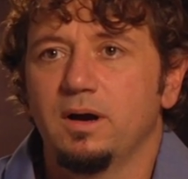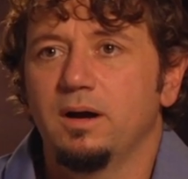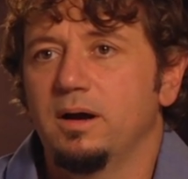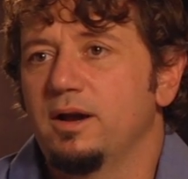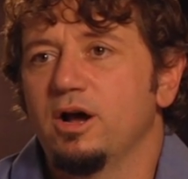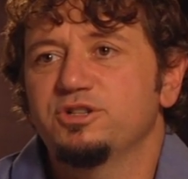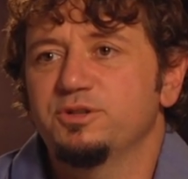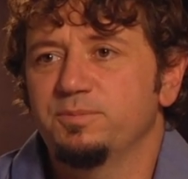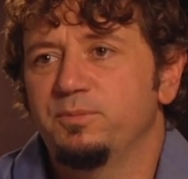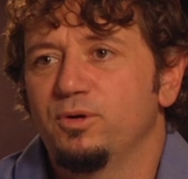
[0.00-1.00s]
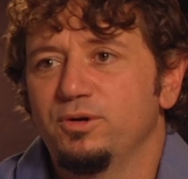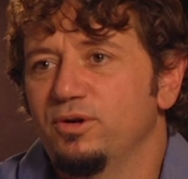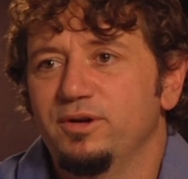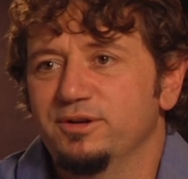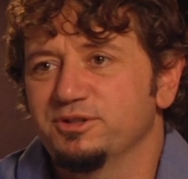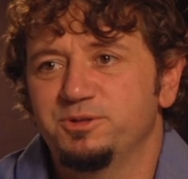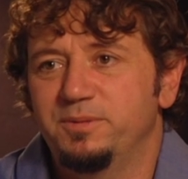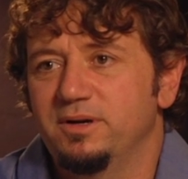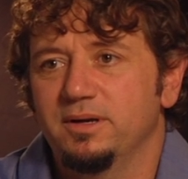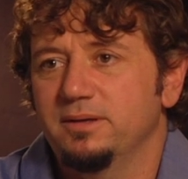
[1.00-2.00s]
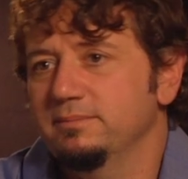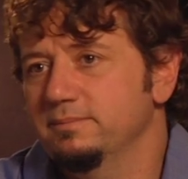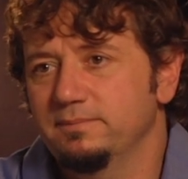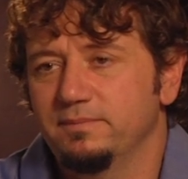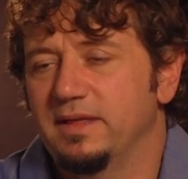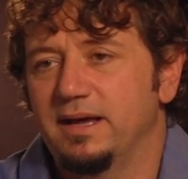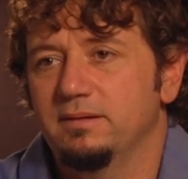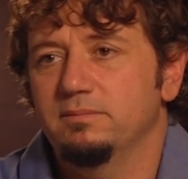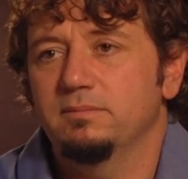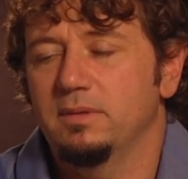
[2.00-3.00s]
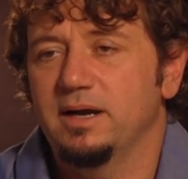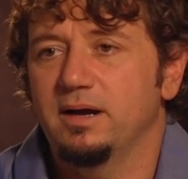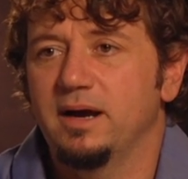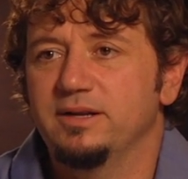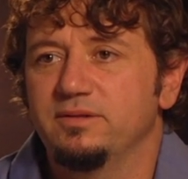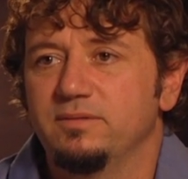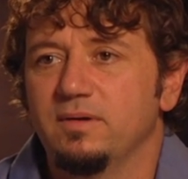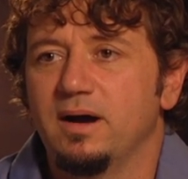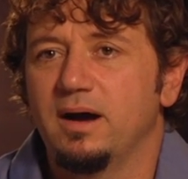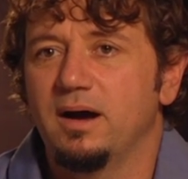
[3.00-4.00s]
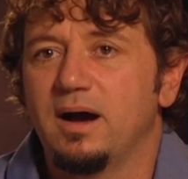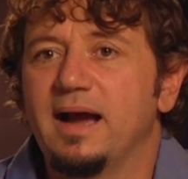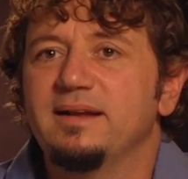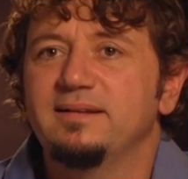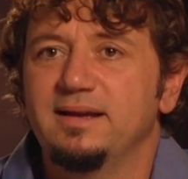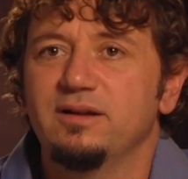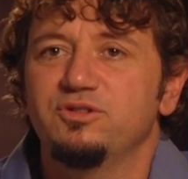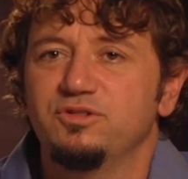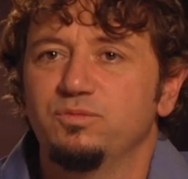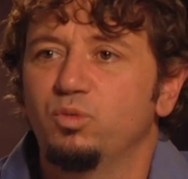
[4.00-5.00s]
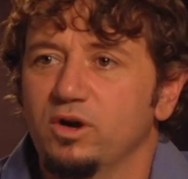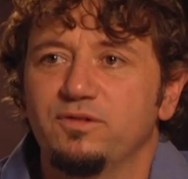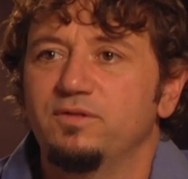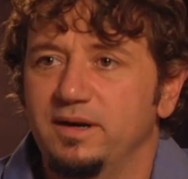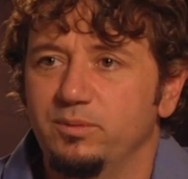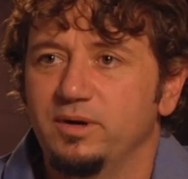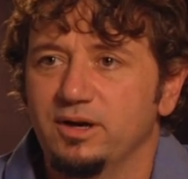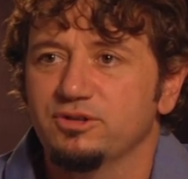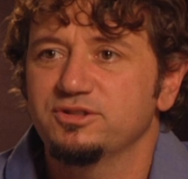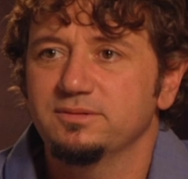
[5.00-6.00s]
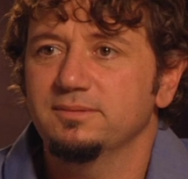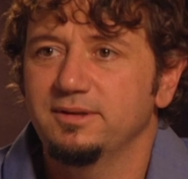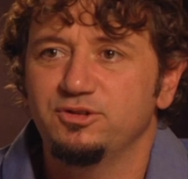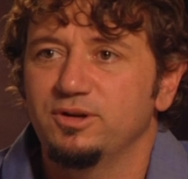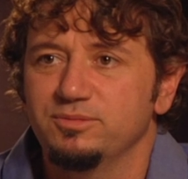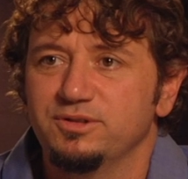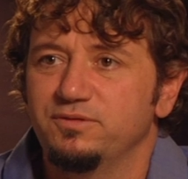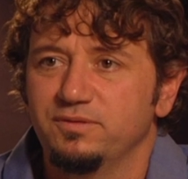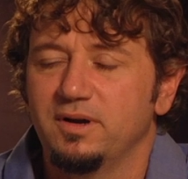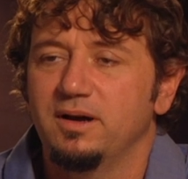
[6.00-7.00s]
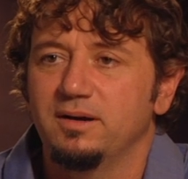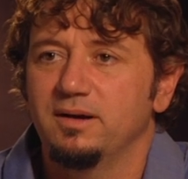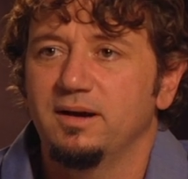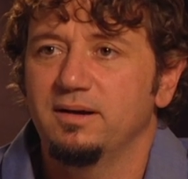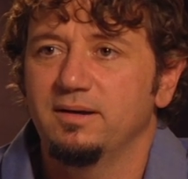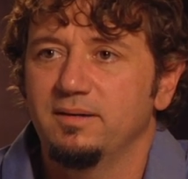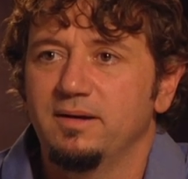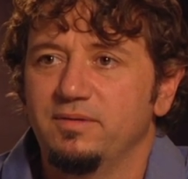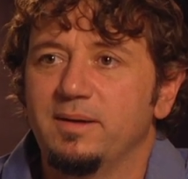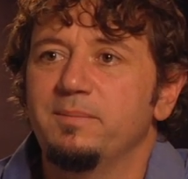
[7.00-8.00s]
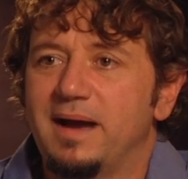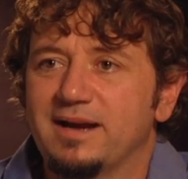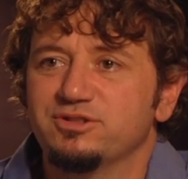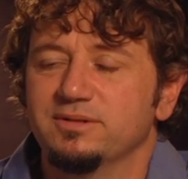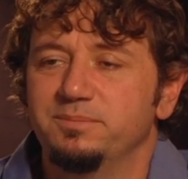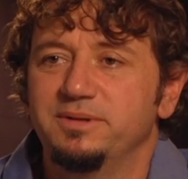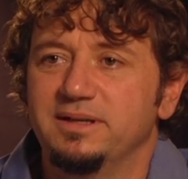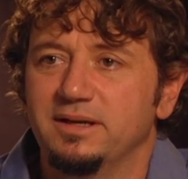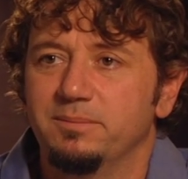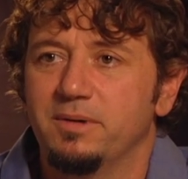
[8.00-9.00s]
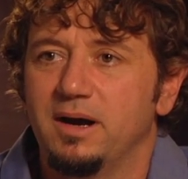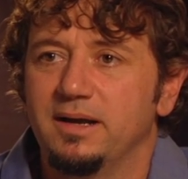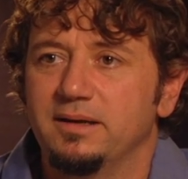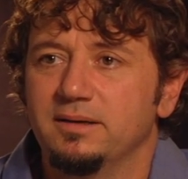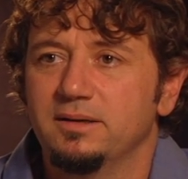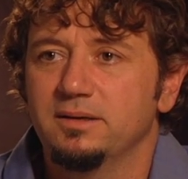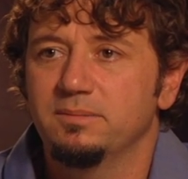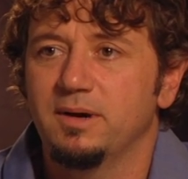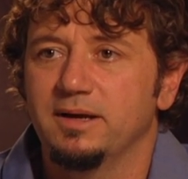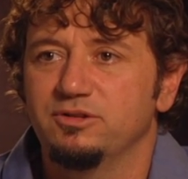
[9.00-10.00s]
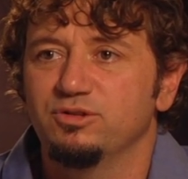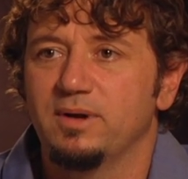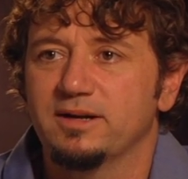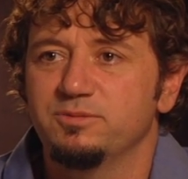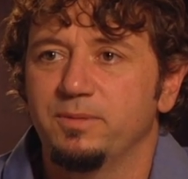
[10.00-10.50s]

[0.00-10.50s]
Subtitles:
entrepreneurial spirit that I can't work for anyone else in terms of them actually being my direct